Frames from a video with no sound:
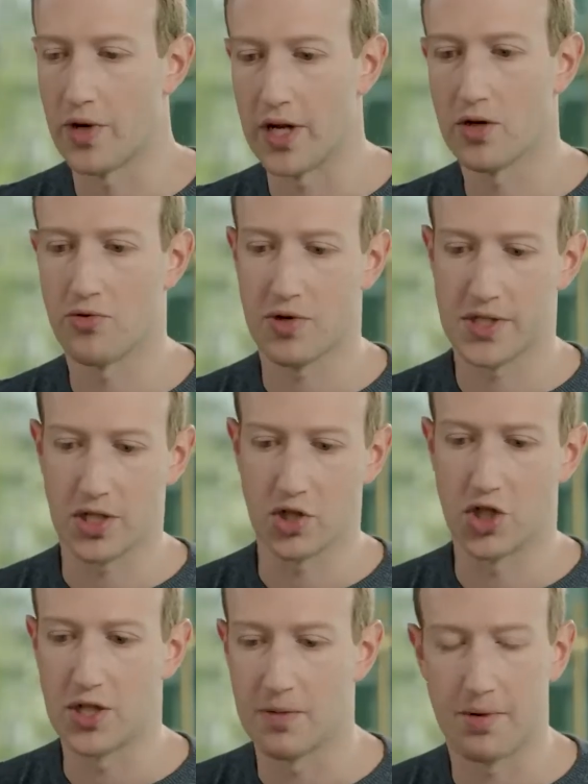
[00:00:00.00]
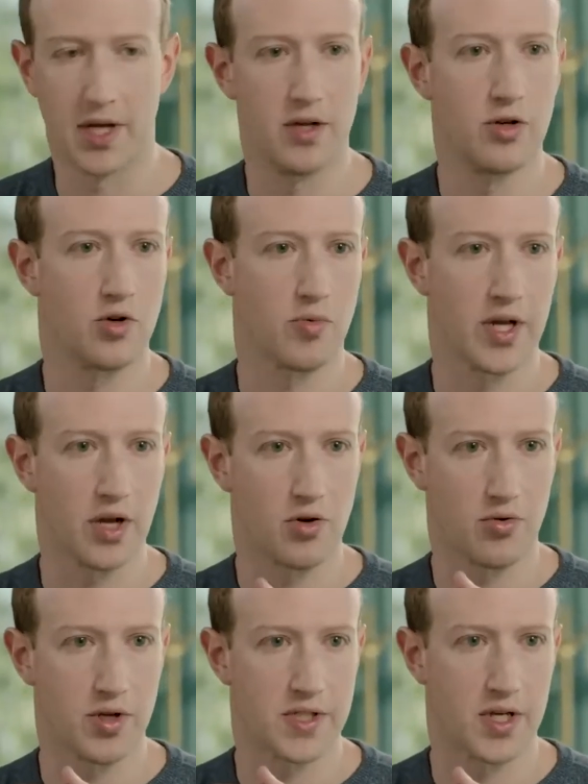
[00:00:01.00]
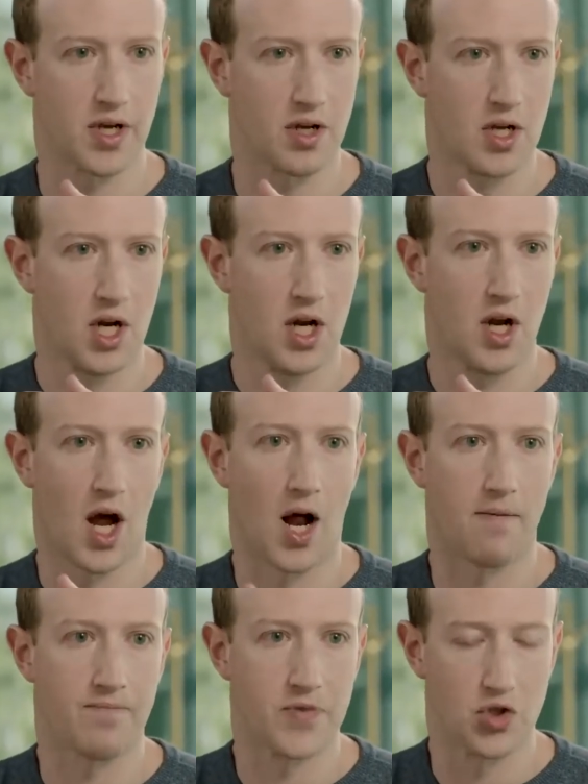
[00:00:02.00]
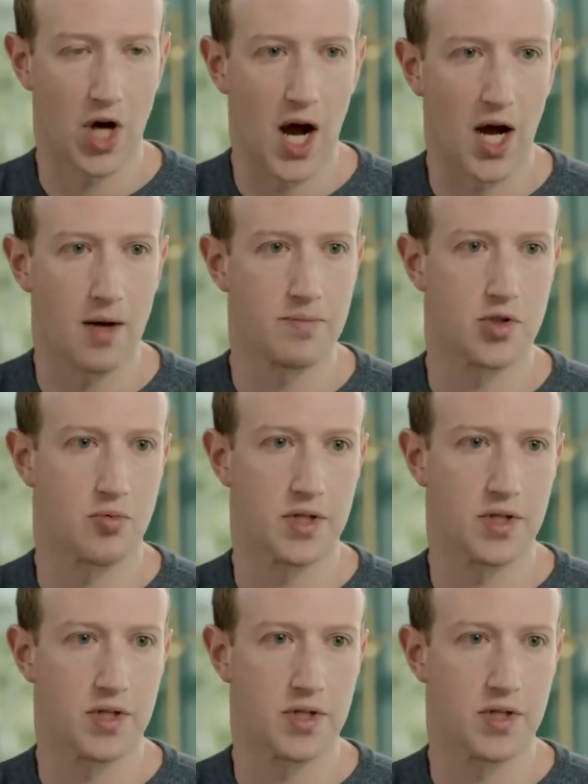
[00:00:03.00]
we increasing GDP? Are we increasing jobs?